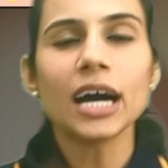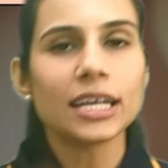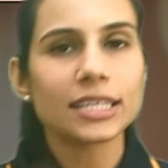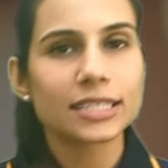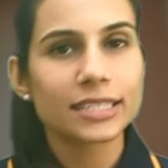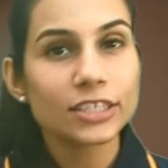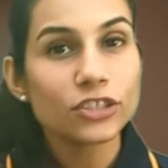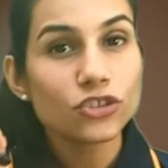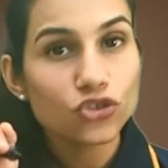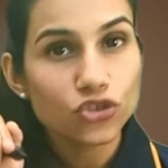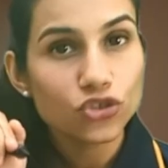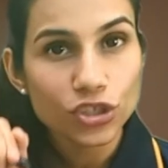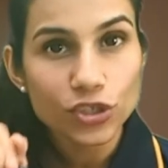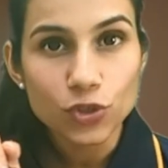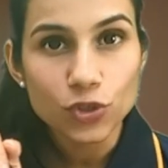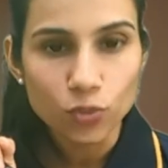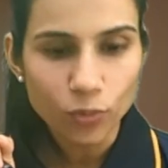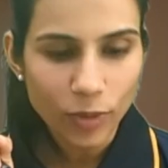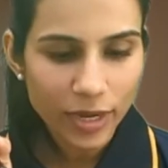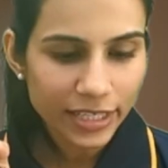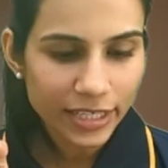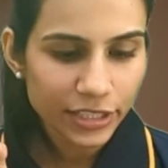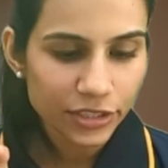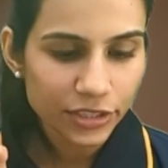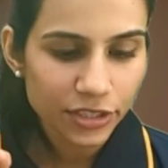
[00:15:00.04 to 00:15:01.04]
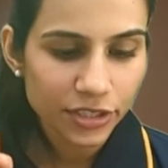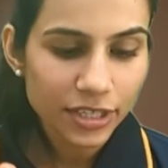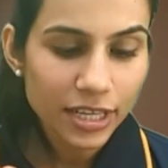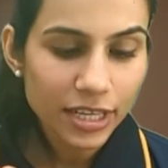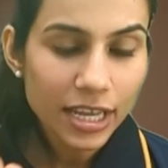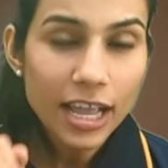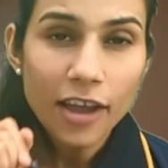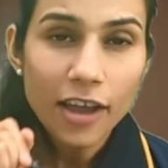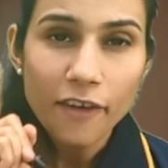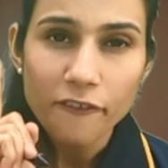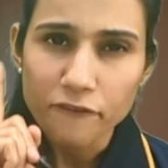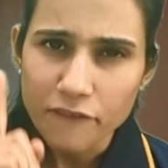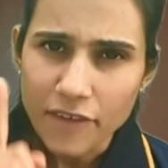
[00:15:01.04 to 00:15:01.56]
asked in just 1 year.
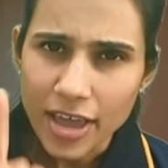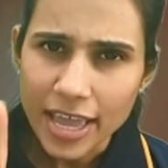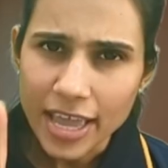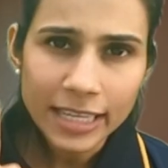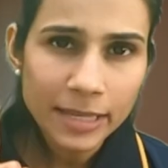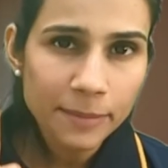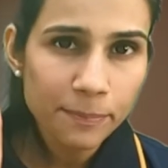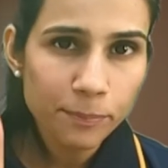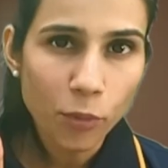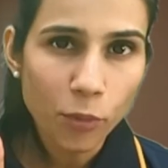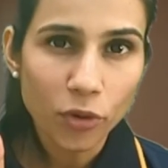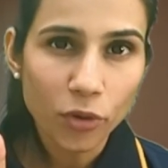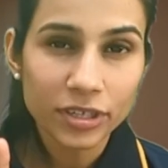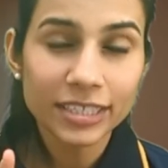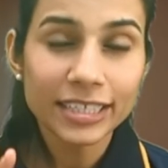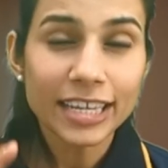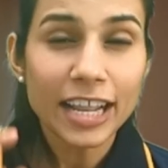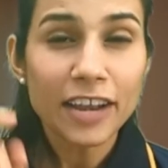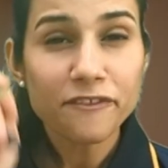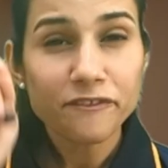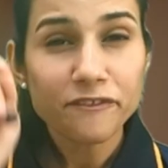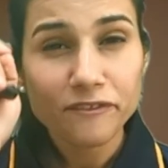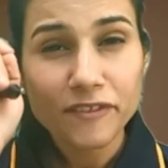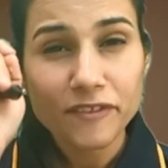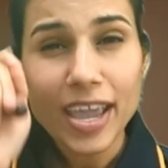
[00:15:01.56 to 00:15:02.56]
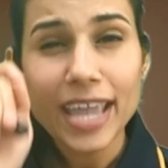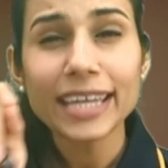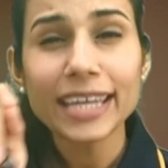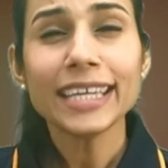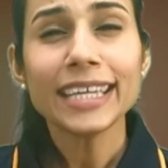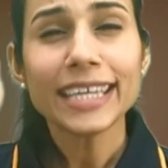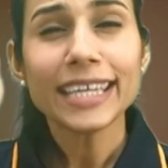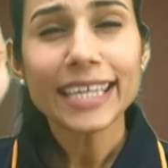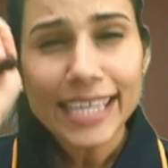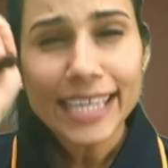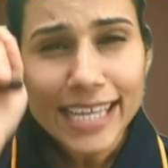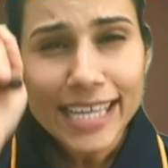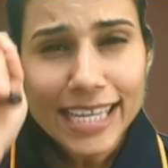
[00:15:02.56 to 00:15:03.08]
Very important and
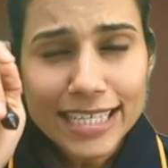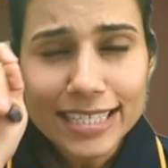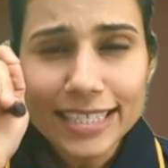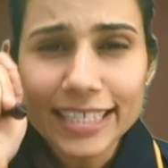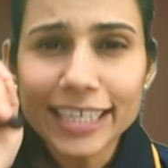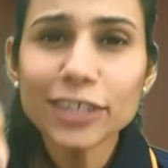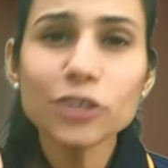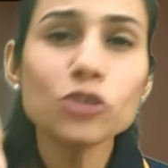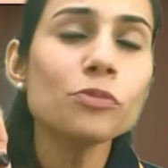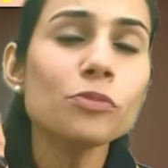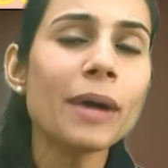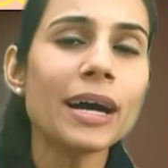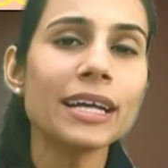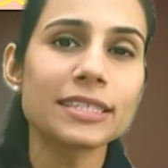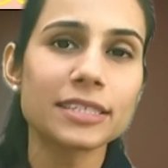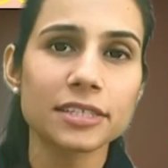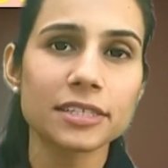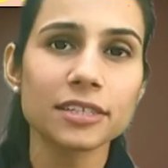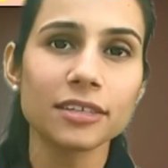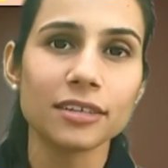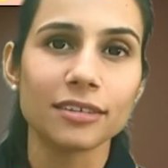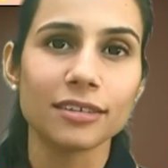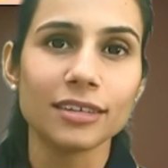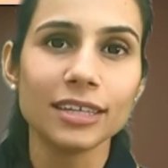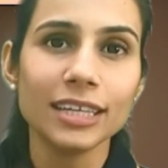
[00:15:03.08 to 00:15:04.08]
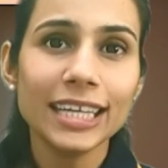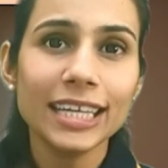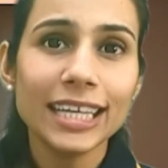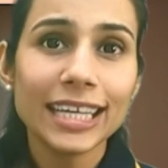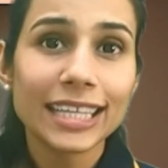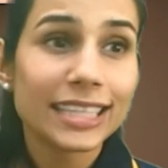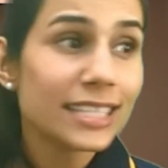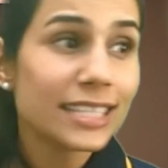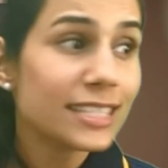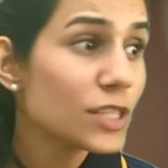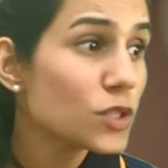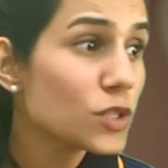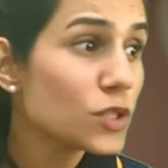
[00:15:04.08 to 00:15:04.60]
very easy to master.
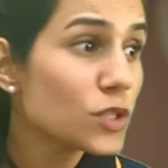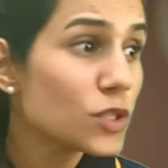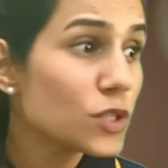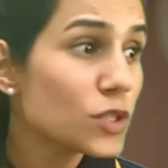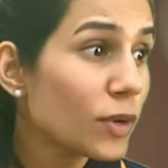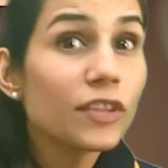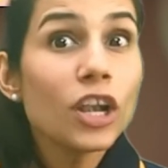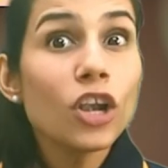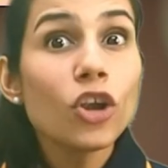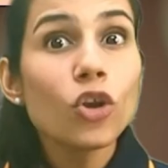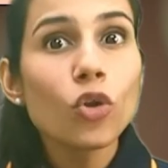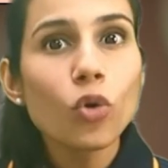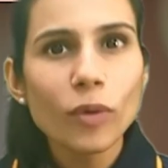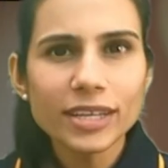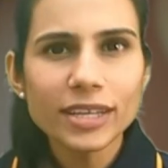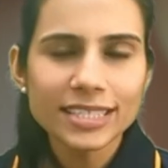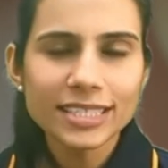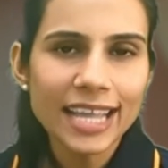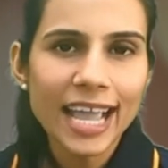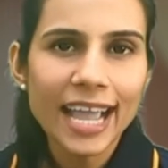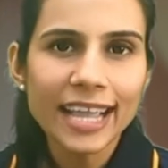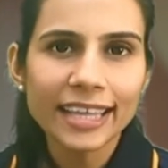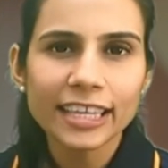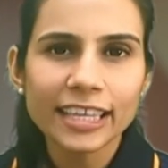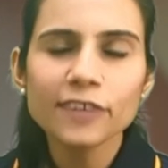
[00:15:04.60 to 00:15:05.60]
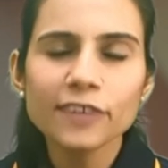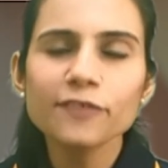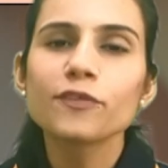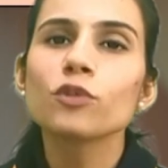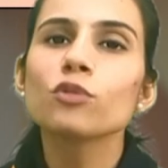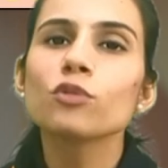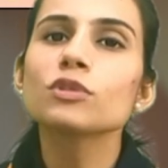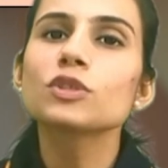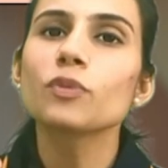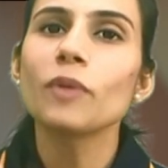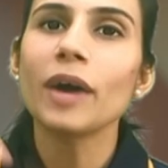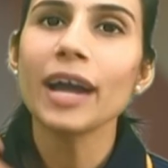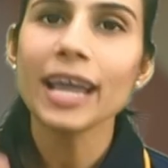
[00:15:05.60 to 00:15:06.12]
This is one of the lowest hanging
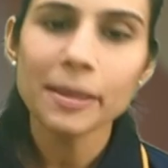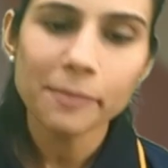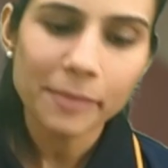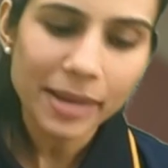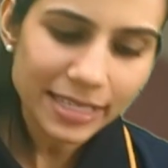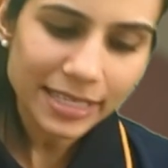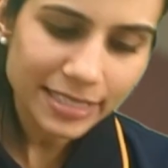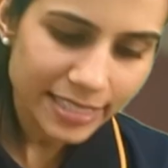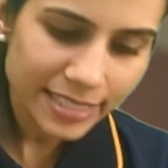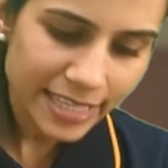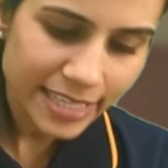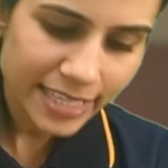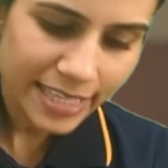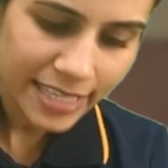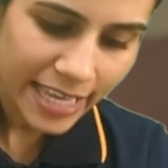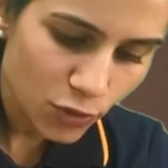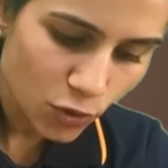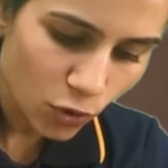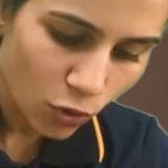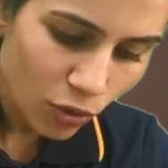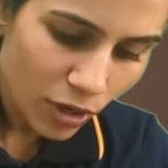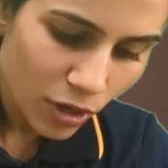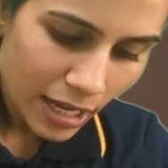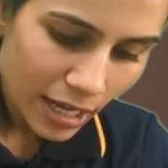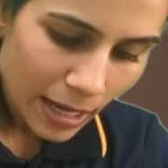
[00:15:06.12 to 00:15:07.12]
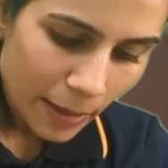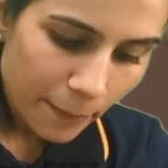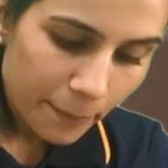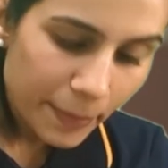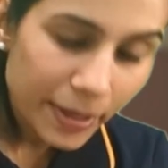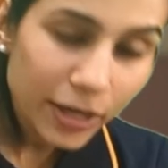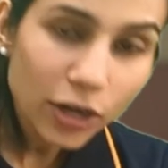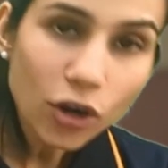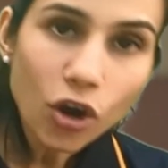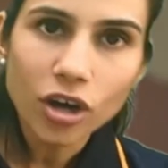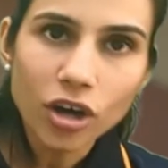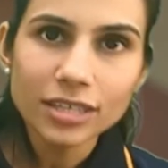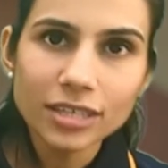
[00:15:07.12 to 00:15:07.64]
fruits. Why am I saying so?
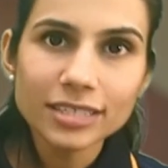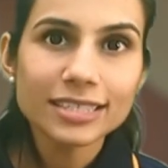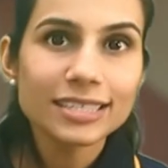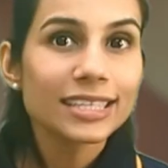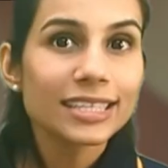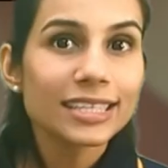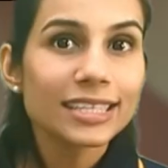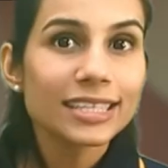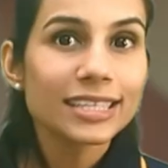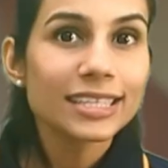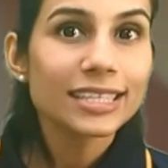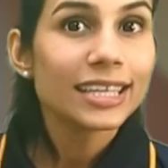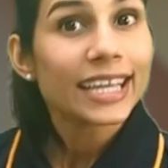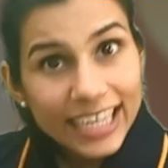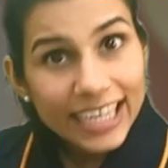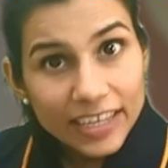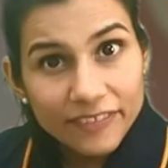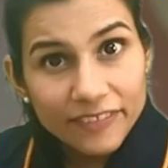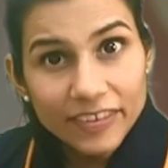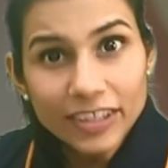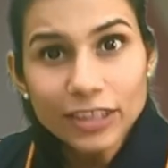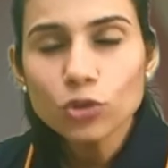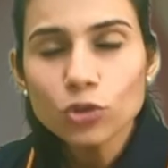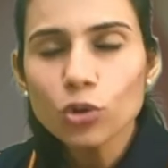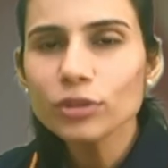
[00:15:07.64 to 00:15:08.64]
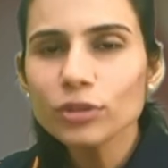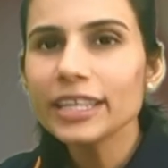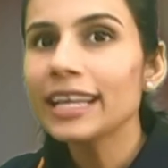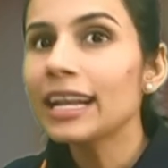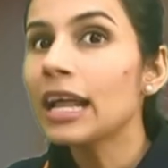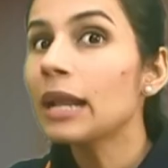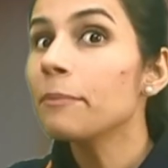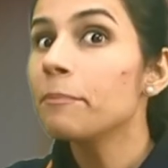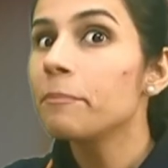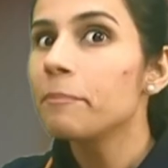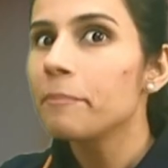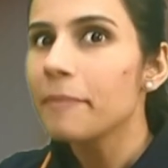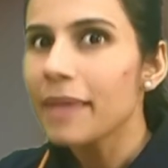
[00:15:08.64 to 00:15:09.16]
Because even though there
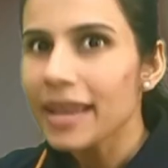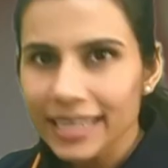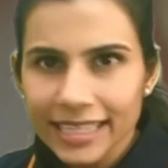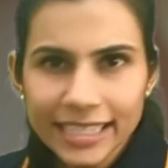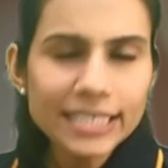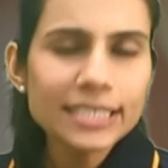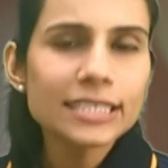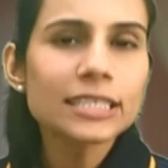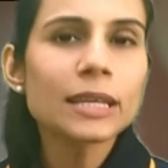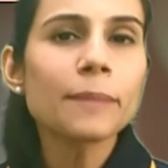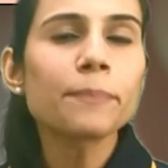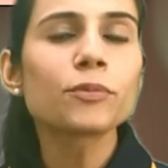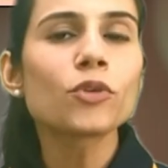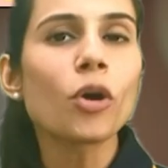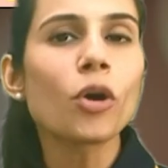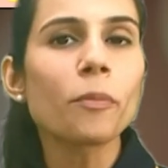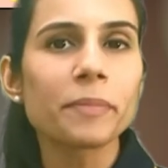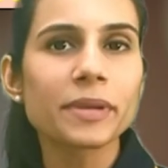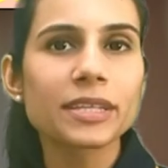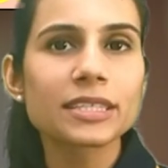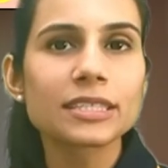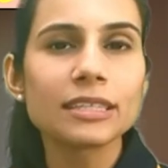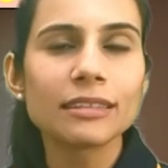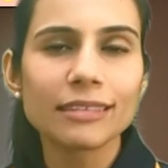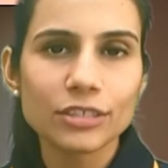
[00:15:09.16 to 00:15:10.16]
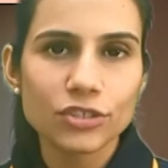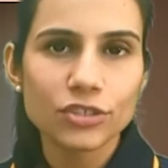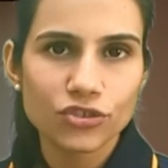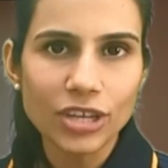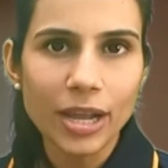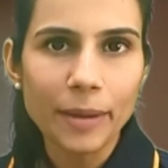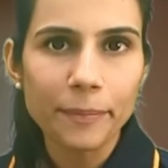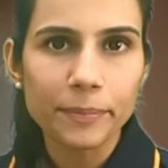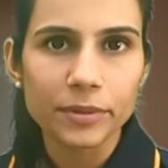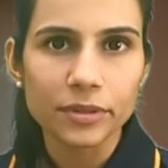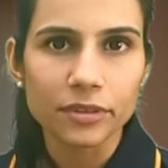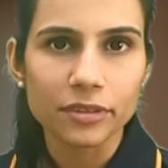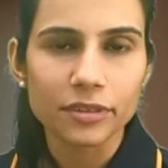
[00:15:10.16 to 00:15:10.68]
are many subtopics in this
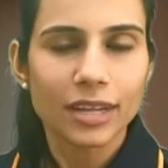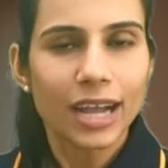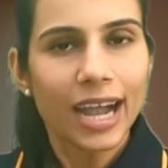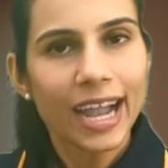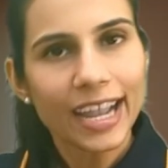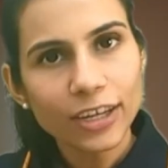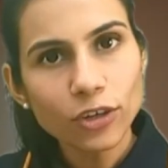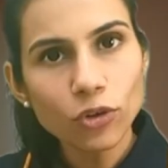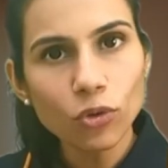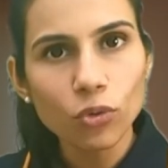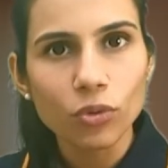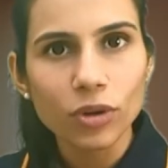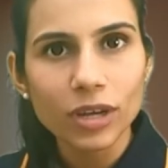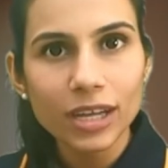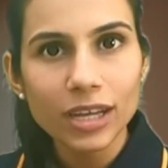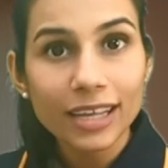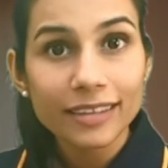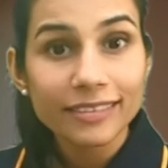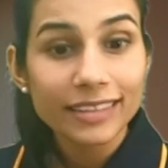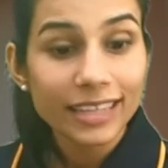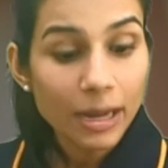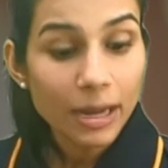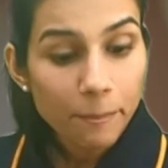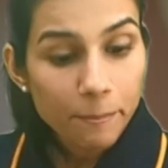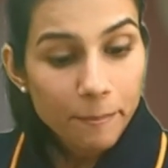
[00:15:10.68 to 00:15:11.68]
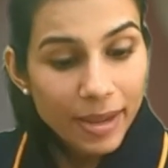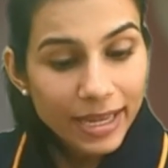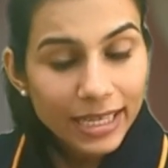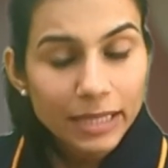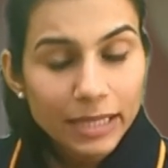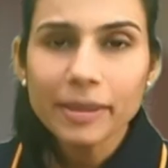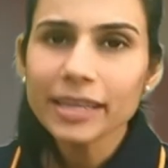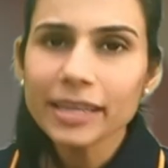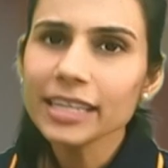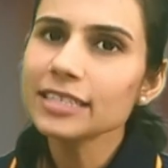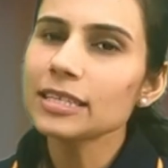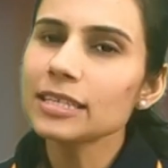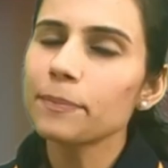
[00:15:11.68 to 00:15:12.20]
chapter, I know there are many
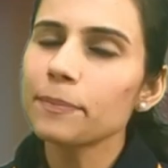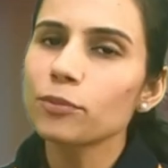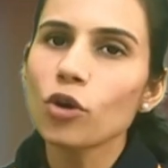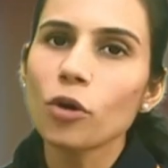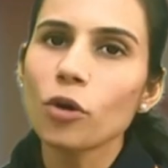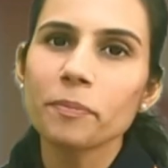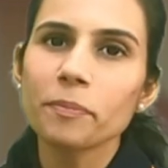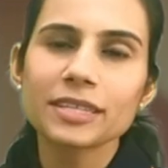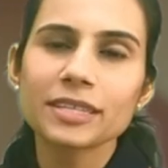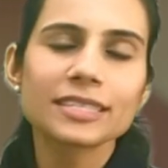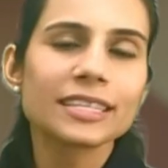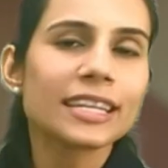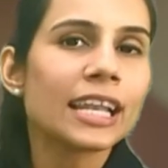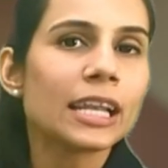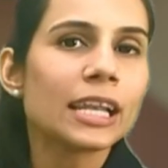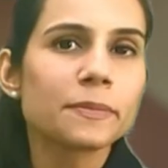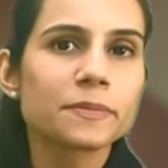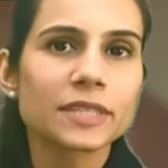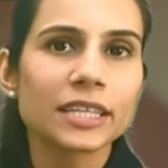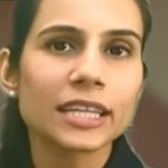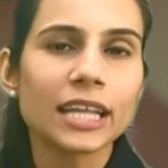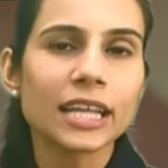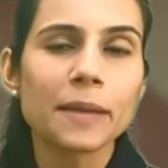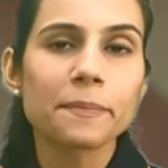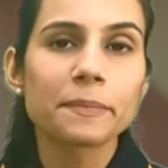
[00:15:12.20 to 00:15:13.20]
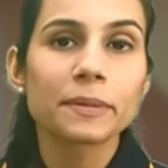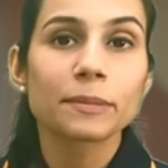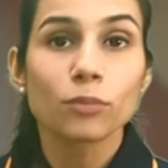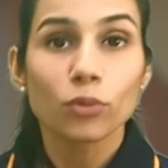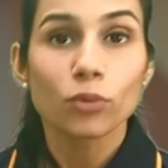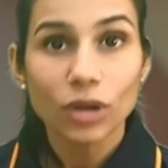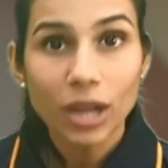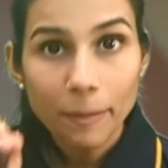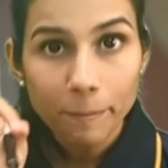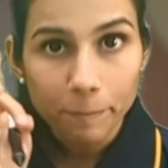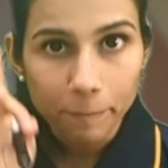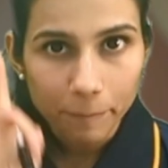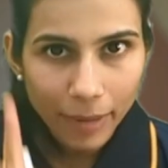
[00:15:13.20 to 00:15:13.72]
subtopics in ellipse and
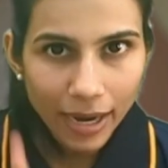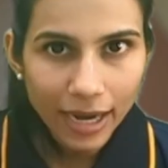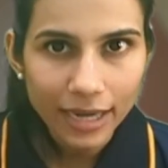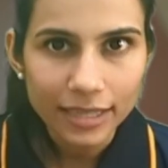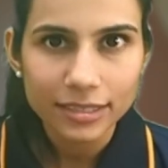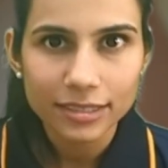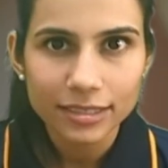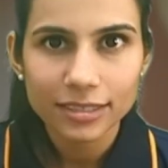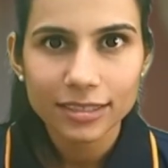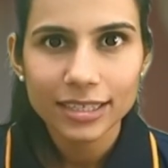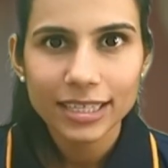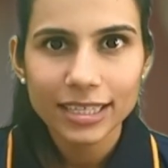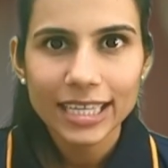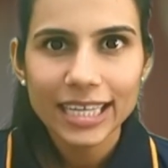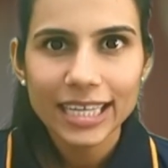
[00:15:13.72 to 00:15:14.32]
hyperbola, but